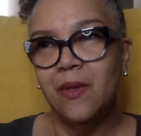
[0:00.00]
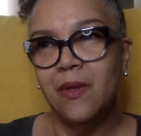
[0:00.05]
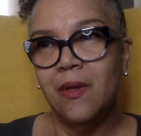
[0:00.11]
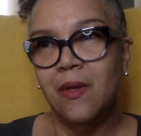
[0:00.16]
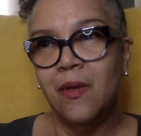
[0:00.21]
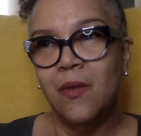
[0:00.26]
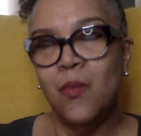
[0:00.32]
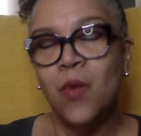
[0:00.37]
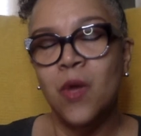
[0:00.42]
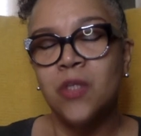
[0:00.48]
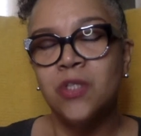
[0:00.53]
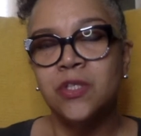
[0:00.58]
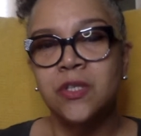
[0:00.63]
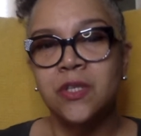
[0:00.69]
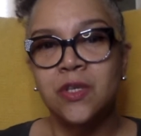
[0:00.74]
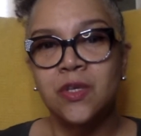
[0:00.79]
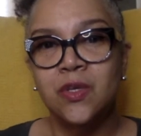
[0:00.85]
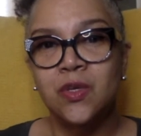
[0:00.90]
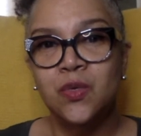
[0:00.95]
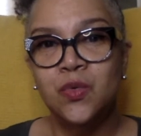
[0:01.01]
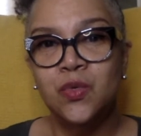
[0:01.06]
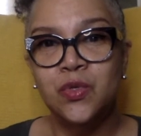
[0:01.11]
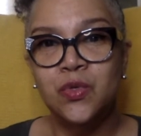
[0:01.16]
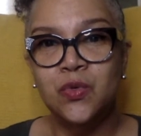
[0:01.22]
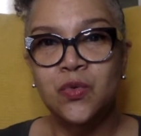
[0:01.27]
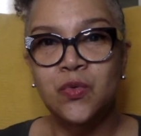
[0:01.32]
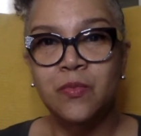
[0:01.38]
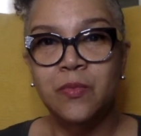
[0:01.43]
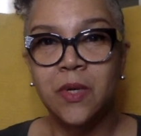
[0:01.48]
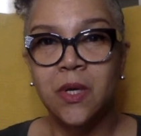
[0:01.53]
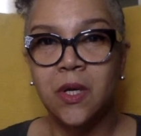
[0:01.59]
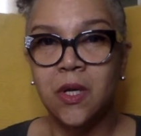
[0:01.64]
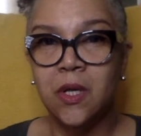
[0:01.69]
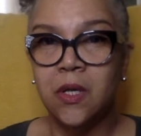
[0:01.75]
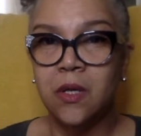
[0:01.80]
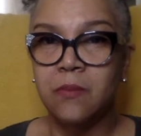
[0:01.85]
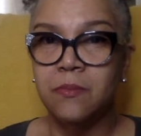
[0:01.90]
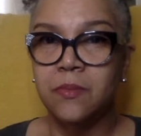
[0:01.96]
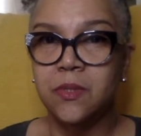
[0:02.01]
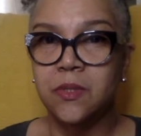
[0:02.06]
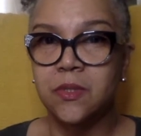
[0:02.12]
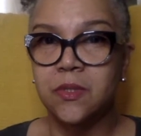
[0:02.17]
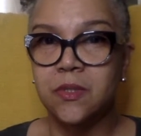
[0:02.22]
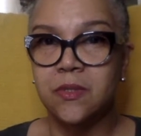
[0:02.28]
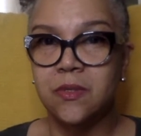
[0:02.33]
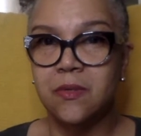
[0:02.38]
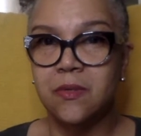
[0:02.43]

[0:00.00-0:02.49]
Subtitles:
in watching YouTube clips,